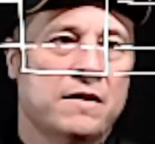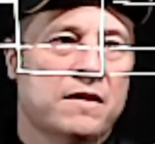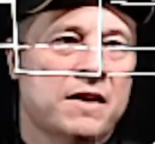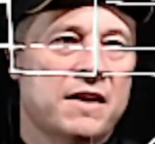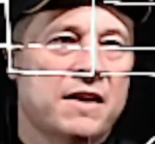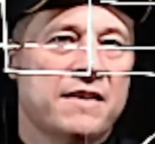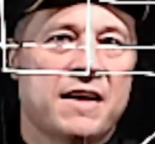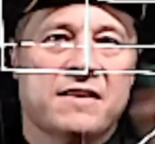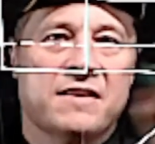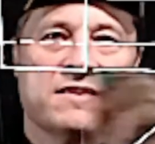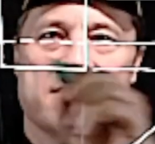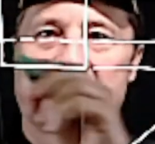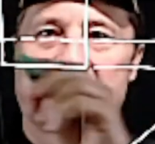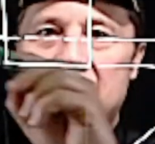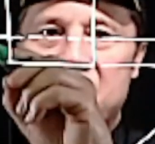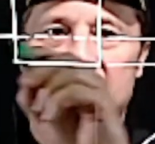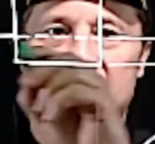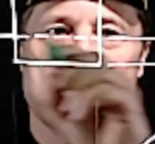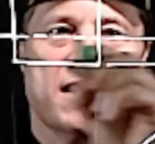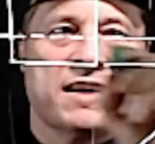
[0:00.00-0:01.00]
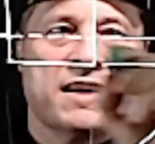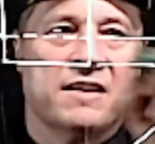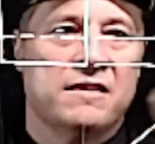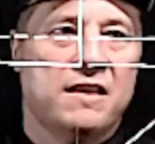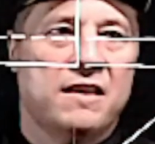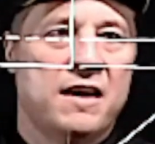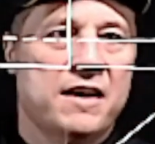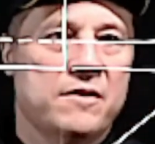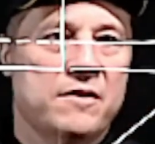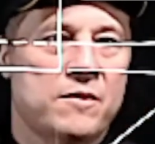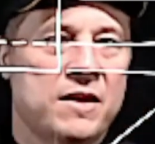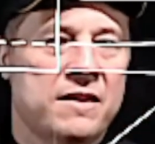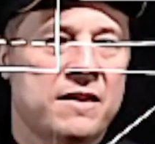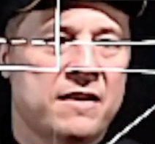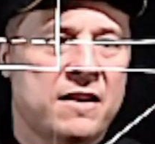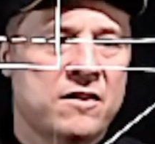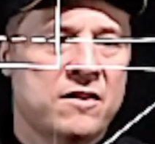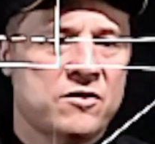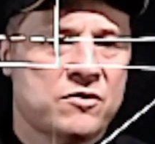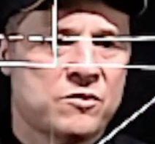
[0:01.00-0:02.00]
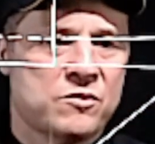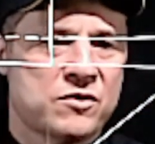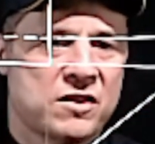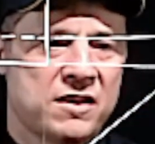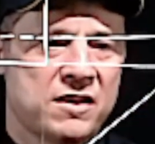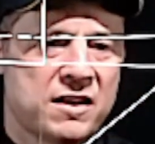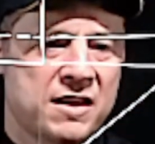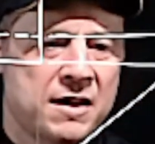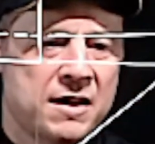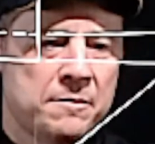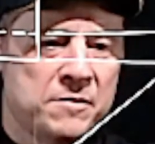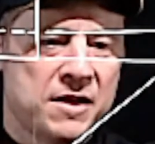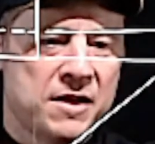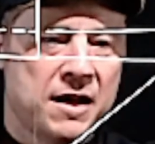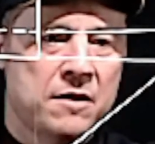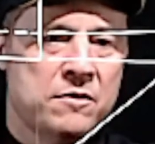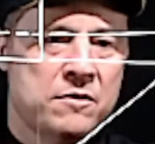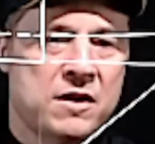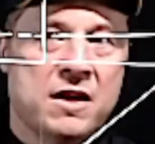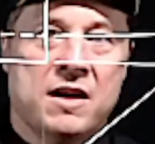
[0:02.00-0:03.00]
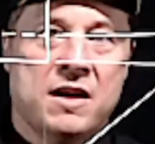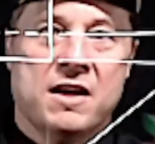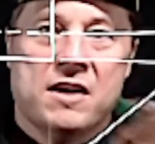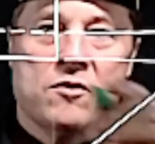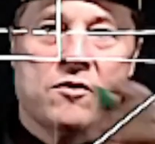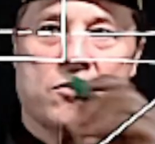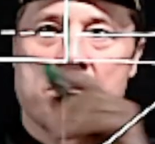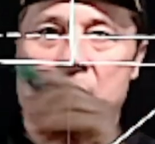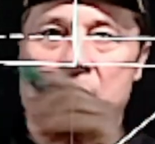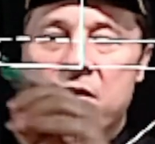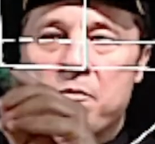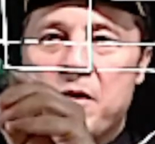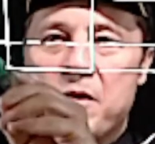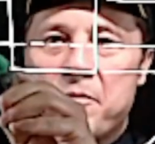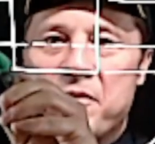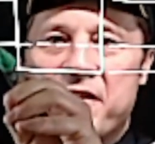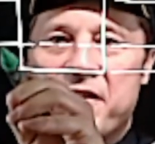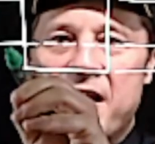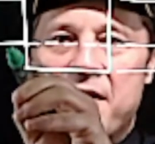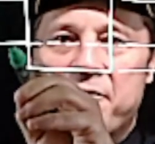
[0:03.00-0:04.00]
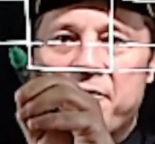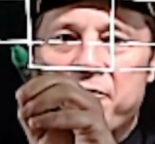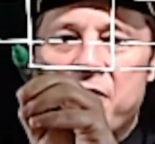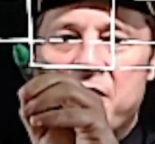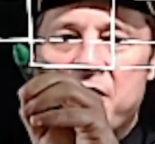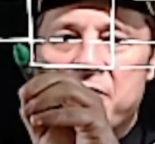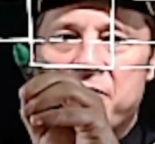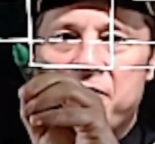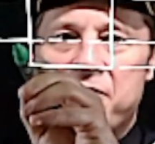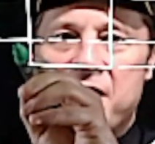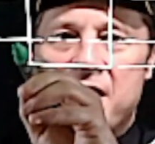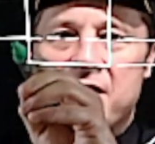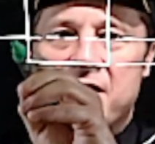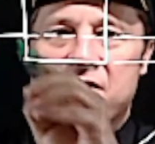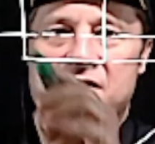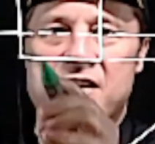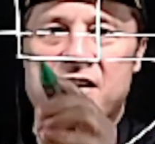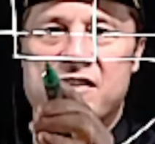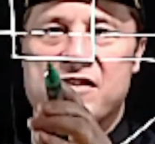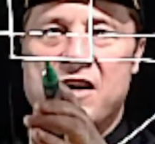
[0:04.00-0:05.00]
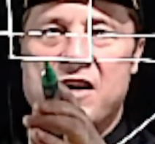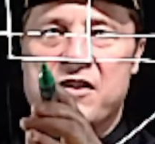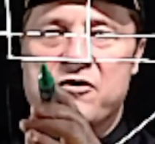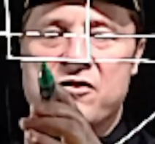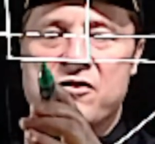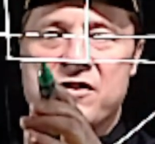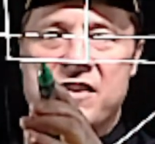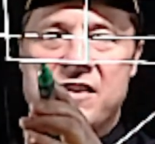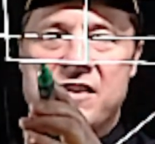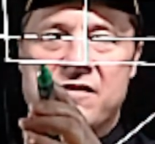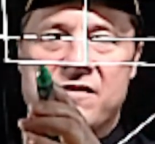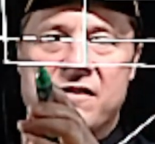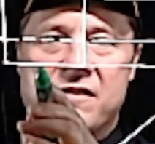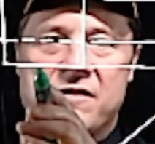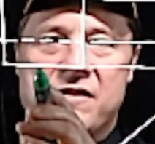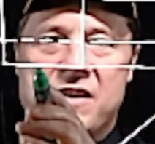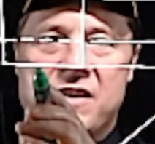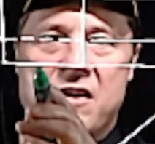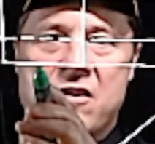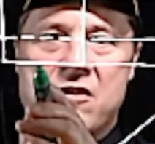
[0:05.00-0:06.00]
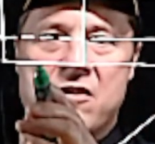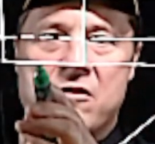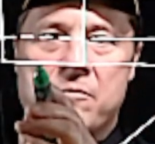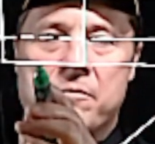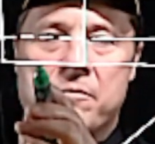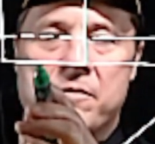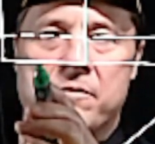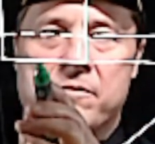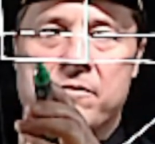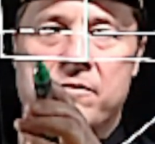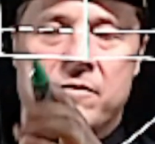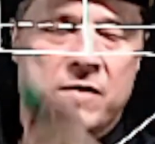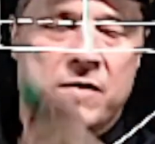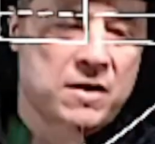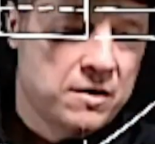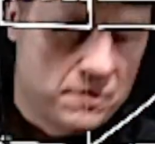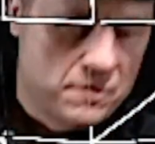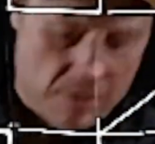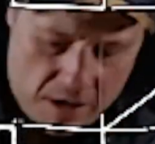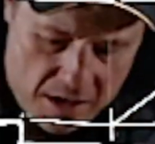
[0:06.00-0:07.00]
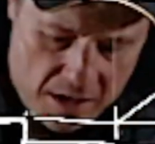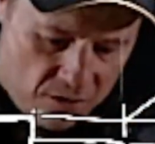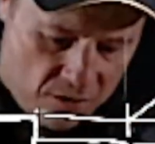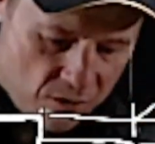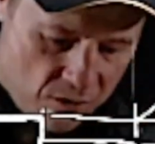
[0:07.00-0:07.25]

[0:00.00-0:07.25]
Okay, that's that second line right there. So it's going to come down. Remember that front face is underneath the arm, right?